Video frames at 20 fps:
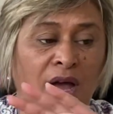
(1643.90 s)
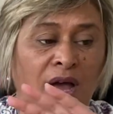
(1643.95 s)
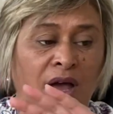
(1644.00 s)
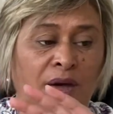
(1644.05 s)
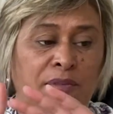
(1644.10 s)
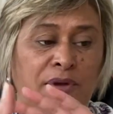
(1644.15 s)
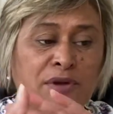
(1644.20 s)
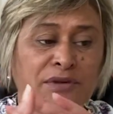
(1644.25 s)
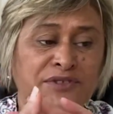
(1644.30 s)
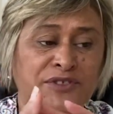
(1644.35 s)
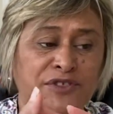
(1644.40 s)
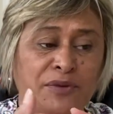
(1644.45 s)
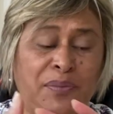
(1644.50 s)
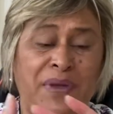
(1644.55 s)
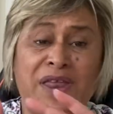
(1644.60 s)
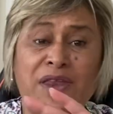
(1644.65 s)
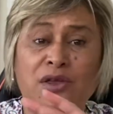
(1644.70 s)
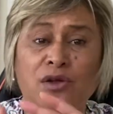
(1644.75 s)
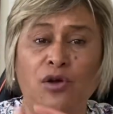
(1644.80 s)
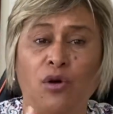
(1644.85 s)
because
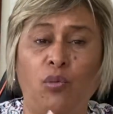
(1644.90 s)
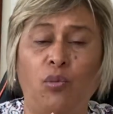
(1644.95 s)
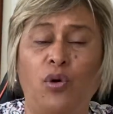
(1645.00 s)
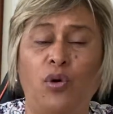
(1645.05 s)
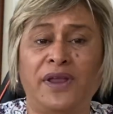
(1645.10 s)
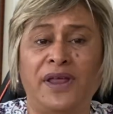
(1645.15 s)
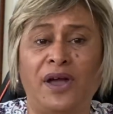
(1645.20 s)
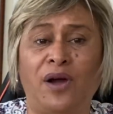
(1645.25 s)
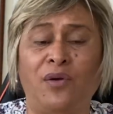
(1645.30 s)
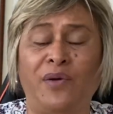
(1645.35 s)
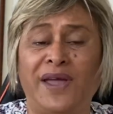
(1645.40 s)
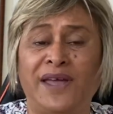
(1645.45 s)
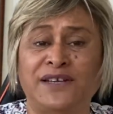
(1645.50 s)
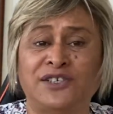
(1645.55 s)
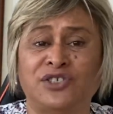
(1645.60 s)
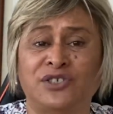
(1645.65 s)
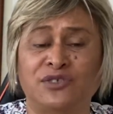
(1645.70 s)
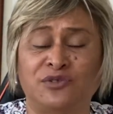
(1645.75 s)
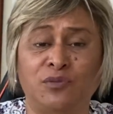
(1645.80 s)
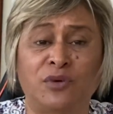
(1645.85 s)
depending on what
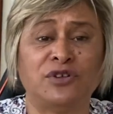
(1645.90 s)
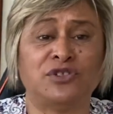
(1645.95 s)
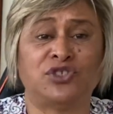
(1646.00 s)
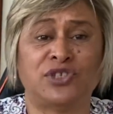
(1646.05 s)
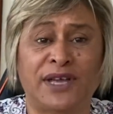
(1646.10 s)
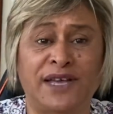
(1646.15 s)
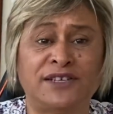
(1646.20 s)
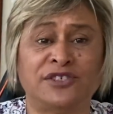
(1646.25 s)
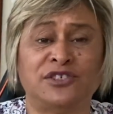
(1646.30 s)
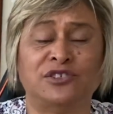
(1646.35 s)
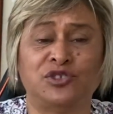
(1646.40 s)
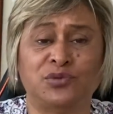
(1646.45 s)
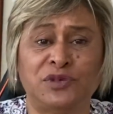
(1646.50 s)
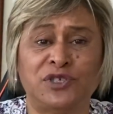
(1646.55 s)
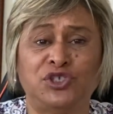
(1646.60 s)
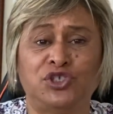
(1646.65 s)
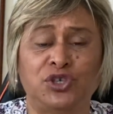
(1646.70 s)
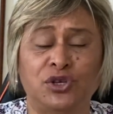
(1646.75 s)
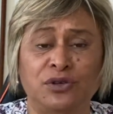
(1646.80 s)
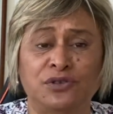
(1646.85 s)
actions
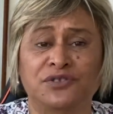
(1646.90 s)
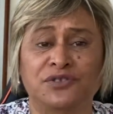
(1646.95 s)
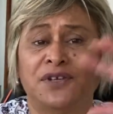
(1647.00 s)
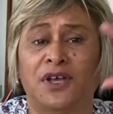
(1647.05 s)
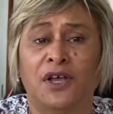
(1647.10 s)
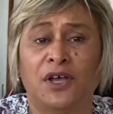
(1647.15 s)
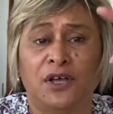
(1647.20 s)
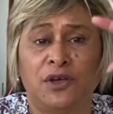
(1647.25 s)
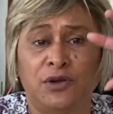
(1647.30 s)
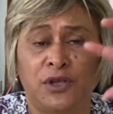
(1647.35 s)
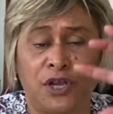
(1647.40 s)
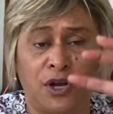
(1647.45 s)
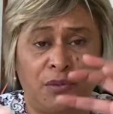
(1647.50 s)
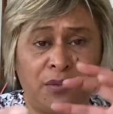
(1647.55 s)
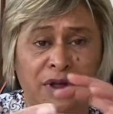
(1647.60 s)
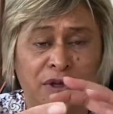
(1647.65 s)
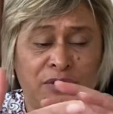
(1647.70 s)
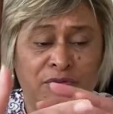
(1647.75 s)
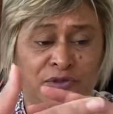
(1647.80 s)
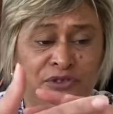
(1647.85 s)
we choose,
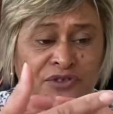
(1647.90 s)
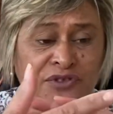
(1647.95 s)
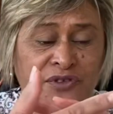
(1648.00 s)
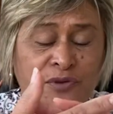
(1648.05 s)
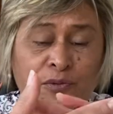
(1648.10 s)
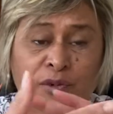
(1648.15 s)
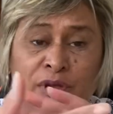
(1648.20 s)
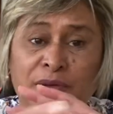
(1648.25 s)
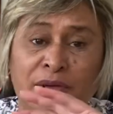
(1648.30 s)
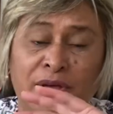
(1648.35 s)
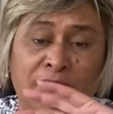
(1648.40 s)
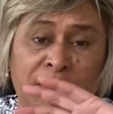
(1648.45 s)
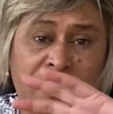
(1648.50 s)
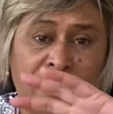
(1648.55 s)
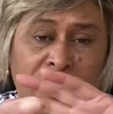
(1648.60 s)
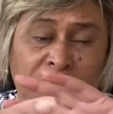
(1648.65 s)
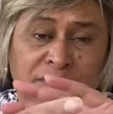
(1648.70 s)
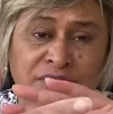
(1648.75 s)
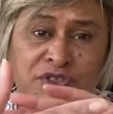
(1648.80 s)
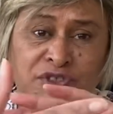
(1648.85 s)
it
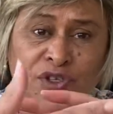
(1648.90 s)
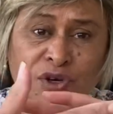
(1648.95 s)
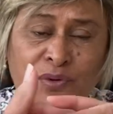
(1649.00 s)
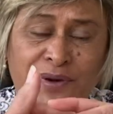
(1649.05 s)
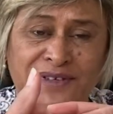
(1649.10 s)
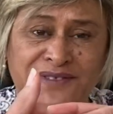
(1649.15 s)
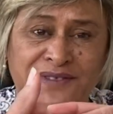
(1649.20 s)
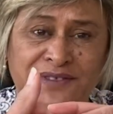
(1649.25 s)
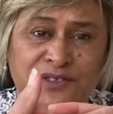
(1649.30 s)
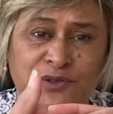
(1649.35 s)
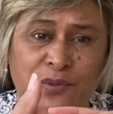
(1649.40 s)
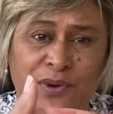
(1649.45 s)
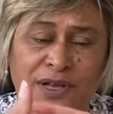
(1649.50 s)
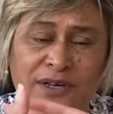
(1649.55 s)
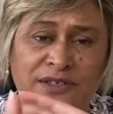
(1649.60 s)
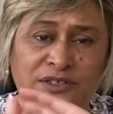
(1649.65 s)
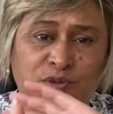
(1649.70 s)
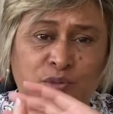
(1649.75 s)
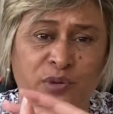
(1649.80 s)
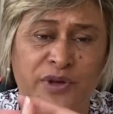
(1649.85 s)
comes to us as
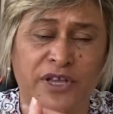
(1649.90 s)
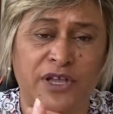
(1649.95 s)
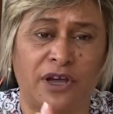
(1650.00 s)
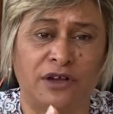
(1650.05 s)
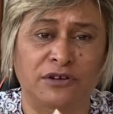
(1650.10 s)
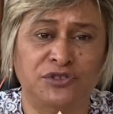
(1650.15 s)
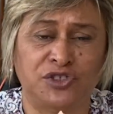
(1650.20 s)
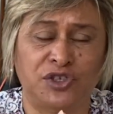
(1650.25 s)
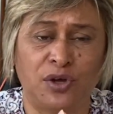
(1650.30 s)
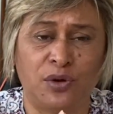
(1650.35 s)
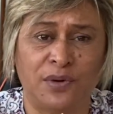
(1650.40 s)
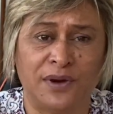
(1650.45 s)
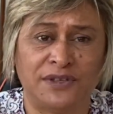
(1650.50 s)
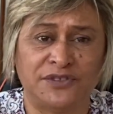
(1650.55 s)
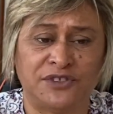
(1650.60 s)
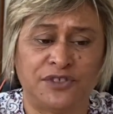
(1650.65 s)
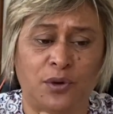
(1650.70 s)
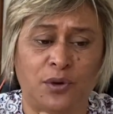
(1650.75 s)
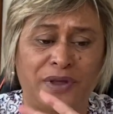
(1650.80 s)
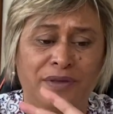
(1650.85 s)
well as we go to
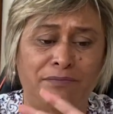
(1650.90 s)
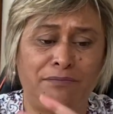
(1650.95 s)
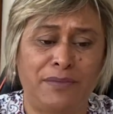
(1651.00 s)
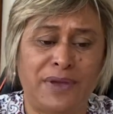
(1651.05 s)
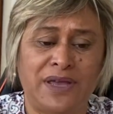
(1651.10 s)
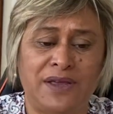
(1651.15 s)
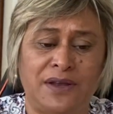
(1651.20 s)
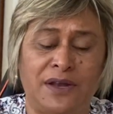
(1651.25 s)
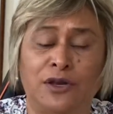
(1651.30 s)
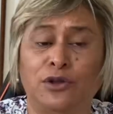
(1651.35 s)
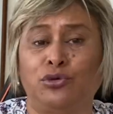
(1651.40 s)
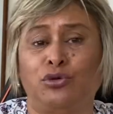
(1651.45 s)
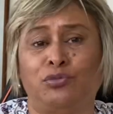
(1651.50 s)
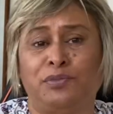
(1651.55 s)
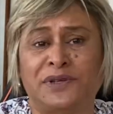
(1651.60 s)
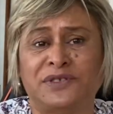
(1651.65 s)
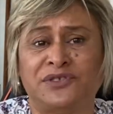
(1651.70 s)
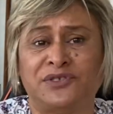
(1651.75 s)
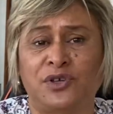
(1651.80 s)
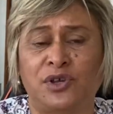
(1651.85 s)
it. So we meet a little
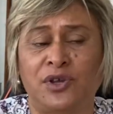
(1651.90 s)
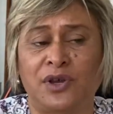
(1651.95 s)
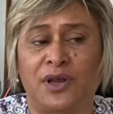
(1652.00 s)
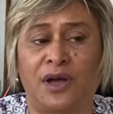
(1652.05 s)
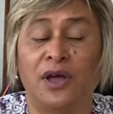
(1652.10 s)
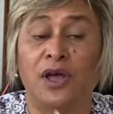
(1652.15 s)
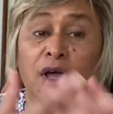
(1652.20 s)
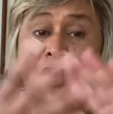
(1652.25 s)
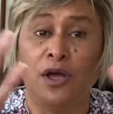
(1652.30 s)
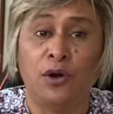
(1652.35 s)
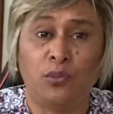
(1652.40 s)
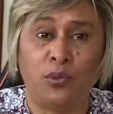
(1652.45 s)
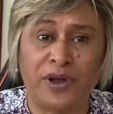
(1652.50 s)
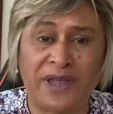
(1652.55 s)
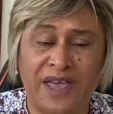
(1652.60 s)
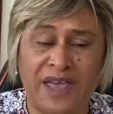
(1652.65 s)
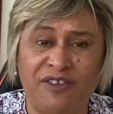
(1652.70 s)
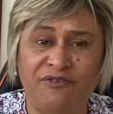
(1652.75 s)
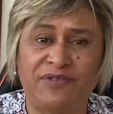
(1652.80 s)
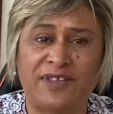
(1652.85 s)
bit sooner. We
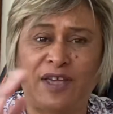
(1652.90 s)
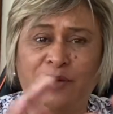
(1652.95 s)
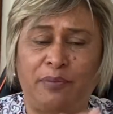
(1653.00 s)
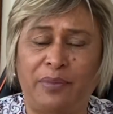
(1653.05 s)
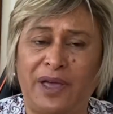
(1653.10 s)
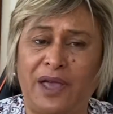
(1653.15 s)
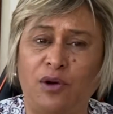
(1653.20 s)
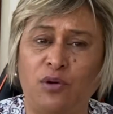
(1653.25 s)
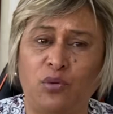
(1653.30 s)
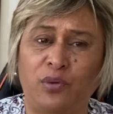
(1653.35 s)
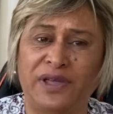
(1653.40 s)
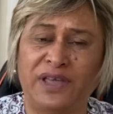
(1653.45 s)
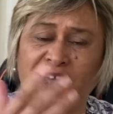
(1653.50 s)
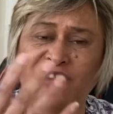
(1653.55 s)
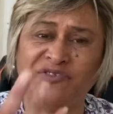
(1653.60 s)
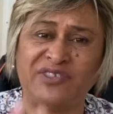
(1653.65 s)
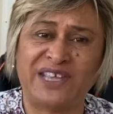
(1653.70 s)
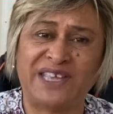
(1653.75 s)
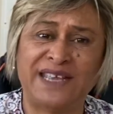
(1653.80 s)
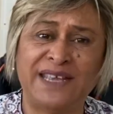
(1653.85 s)
have that power, we
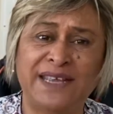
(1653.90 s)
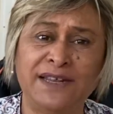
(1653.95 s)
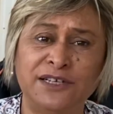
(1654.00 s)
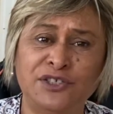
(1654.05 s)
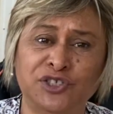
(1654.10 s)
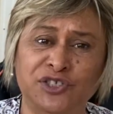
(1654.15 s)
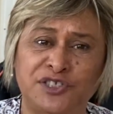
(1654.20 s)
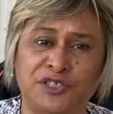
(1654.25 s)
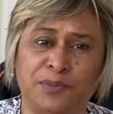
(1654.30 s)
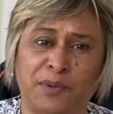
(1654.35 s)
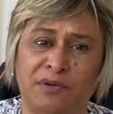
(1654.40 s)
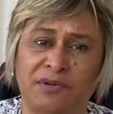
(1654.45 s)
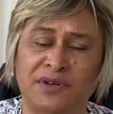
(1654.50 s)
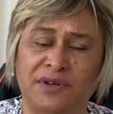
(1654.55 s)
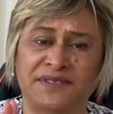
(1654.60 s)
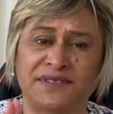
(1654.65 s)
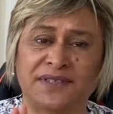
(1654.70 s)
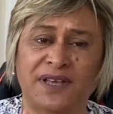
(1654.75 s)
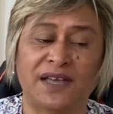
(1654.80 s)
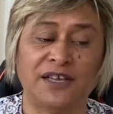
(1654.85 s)
have that energy. Spirit
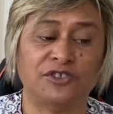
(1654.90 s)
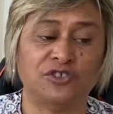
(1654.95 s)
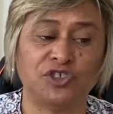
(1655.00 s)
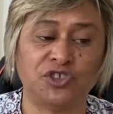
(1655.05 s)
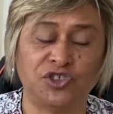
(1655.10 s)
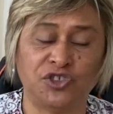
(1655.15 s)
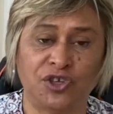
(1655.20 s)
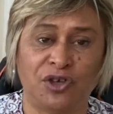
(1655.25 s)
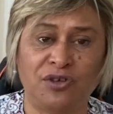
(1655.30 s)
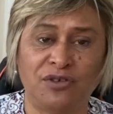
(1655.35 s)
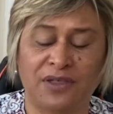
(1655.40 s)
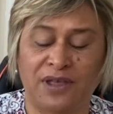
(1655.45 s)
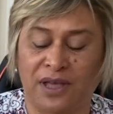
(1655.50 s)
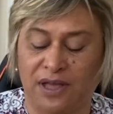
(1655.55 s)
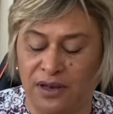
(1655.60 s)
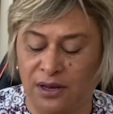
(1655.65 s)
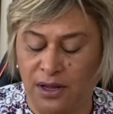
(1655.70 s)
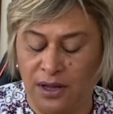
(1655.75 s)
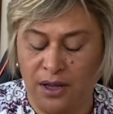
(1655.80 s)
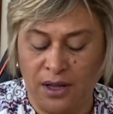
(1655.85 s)
is saying to do
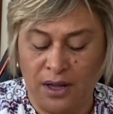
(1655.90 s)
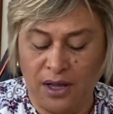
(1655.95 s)
that.